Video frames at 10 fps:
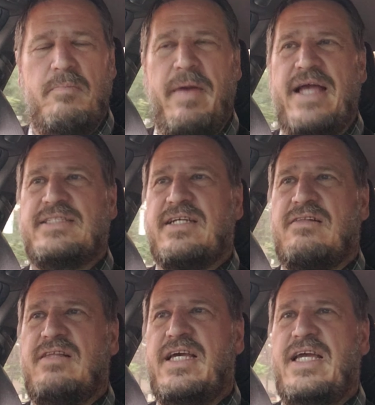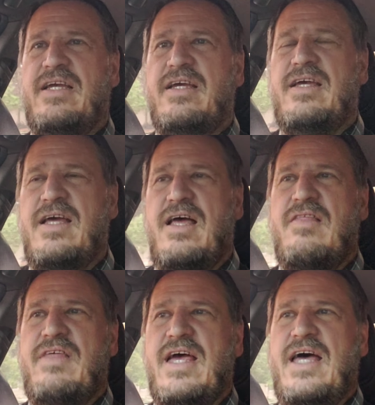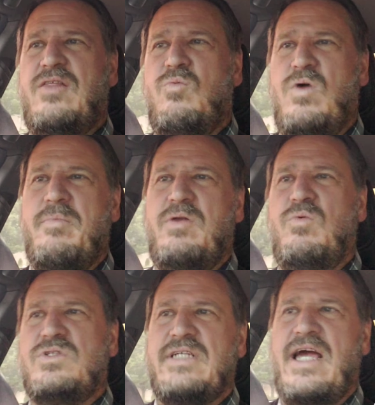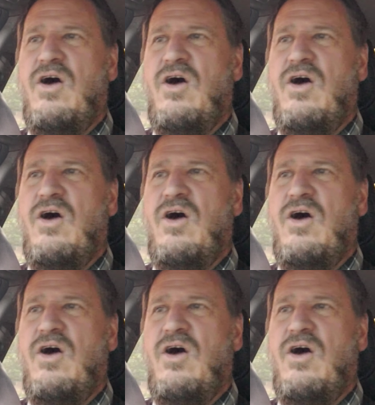basically, then women will say,